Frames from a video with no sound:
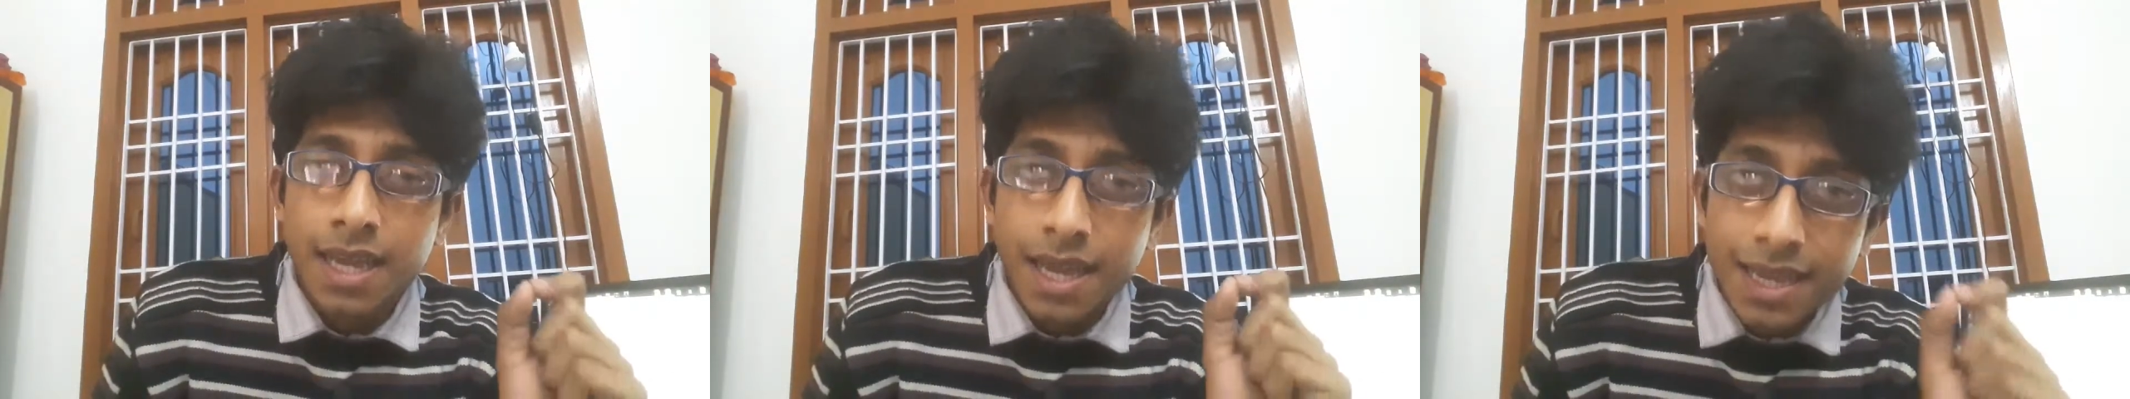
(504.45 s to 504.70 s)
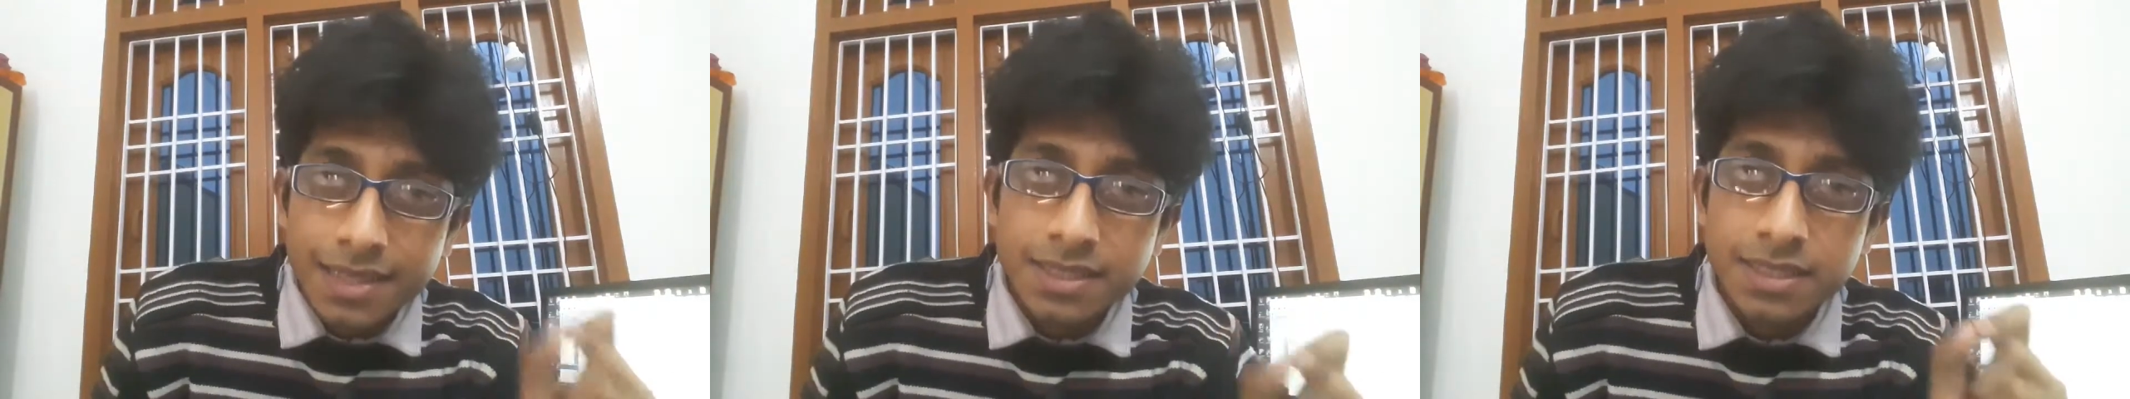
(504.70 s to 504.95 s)

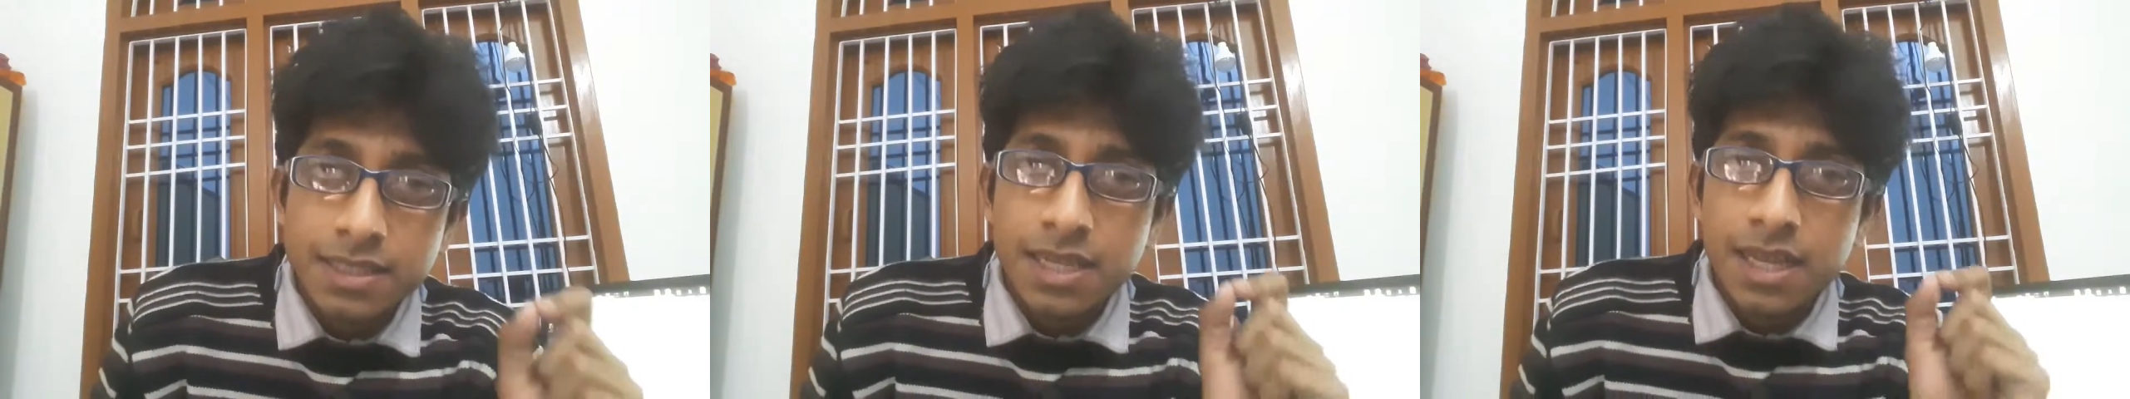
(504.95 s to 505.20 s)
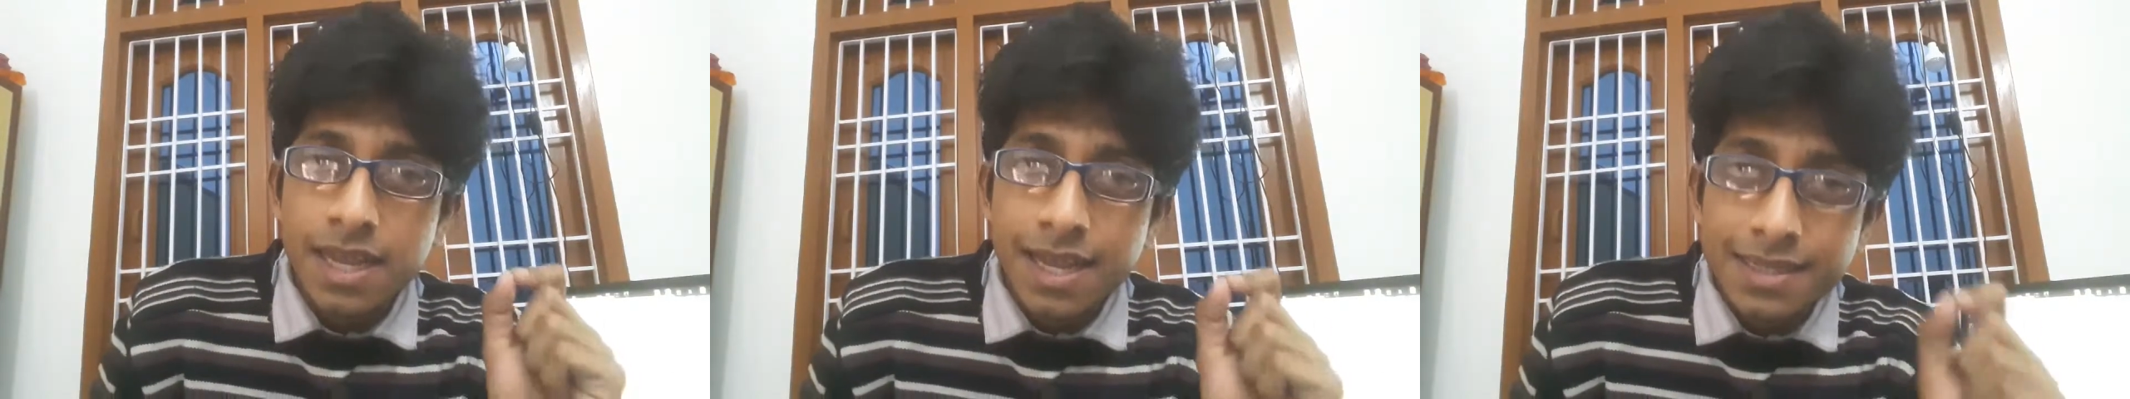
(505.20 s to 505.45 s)
an
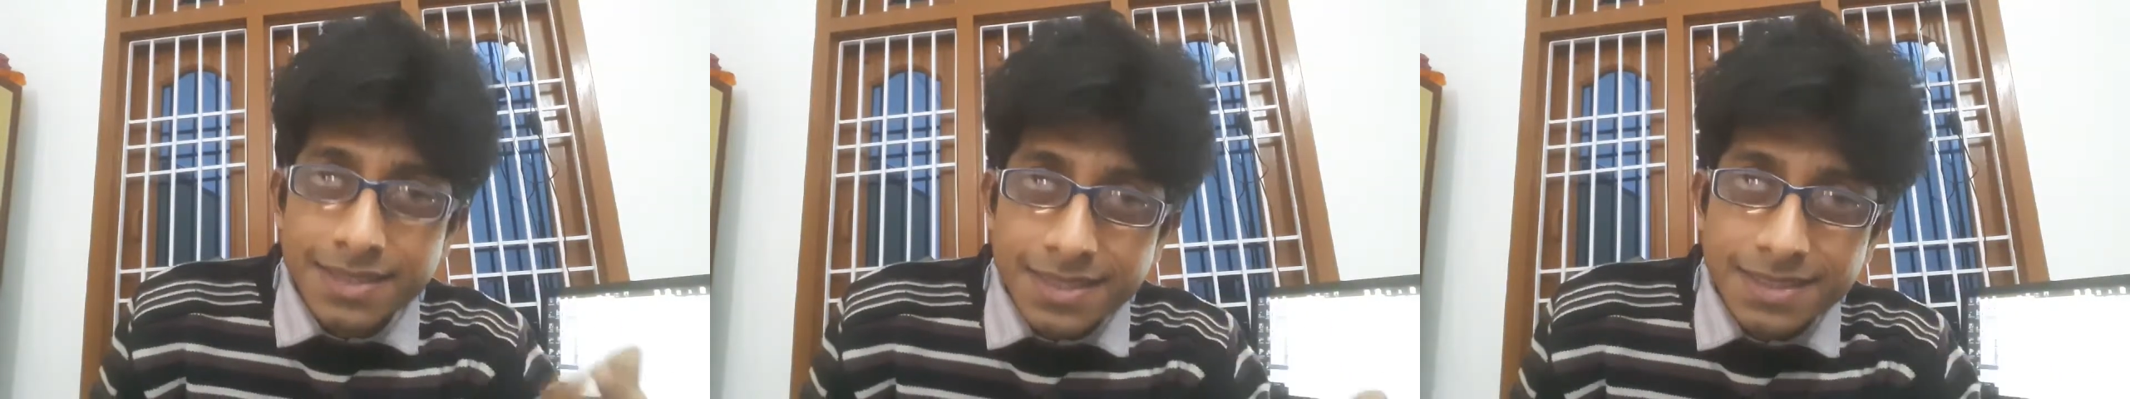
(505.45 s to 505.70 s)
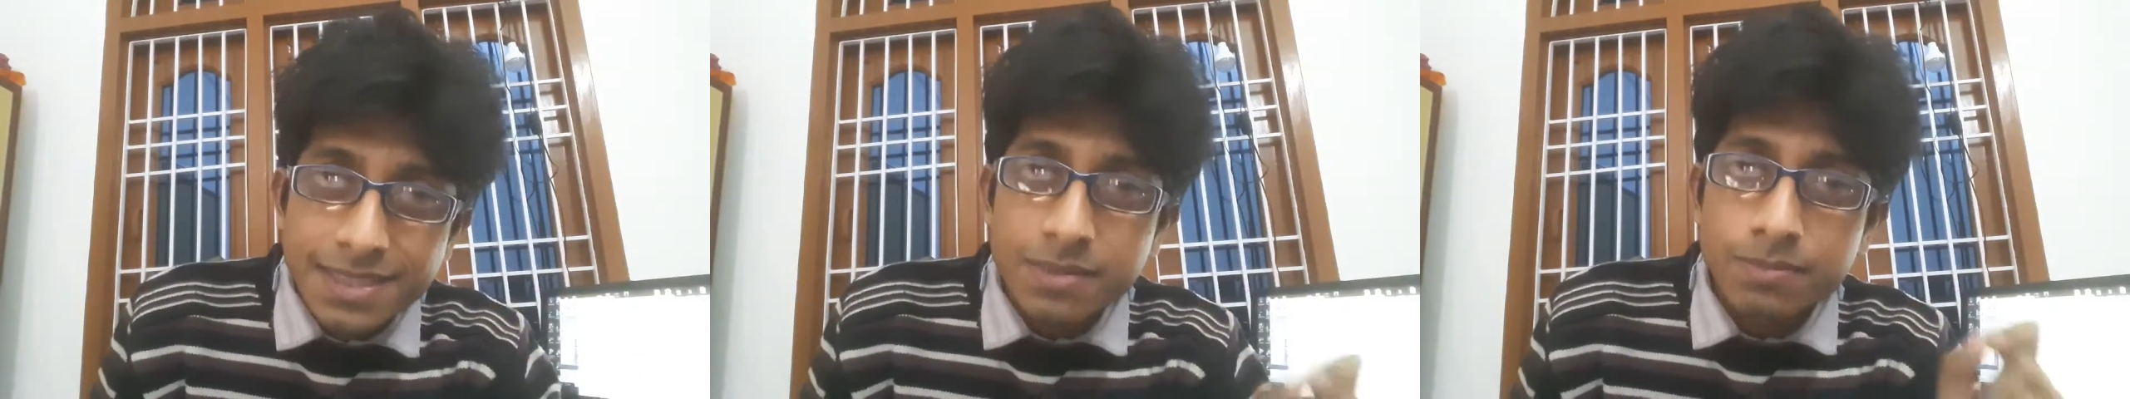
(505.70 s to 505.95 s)

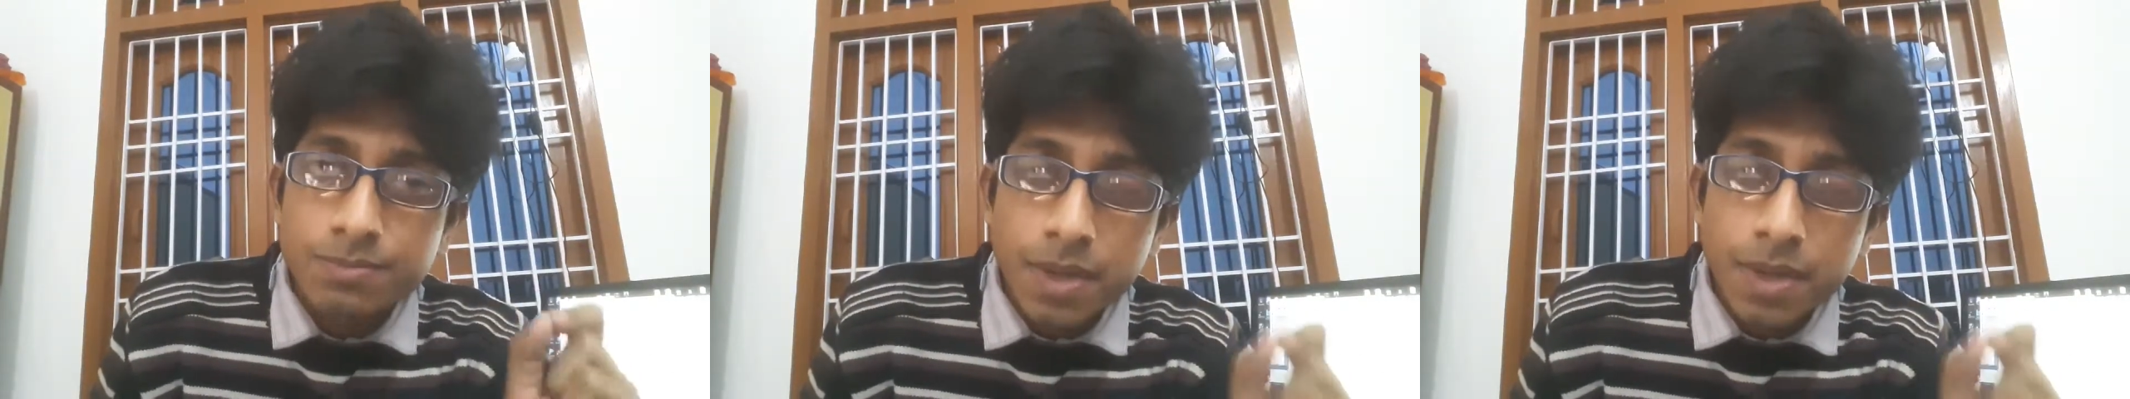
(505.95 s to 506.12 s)
assistant